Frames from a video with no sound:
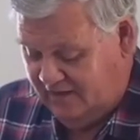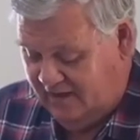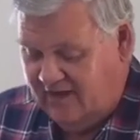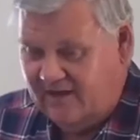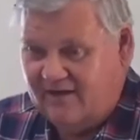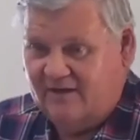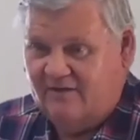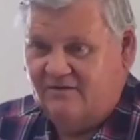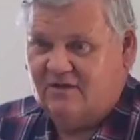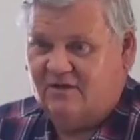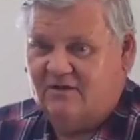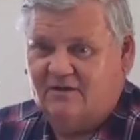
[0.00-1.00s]
and he was
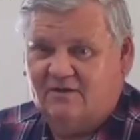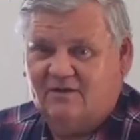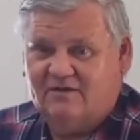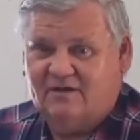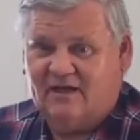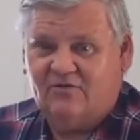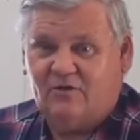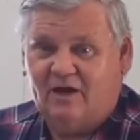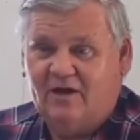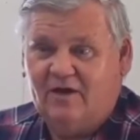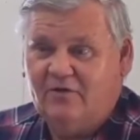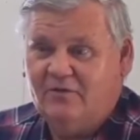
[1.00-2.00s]
on a death
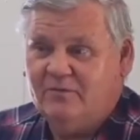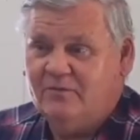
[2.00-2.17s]
row,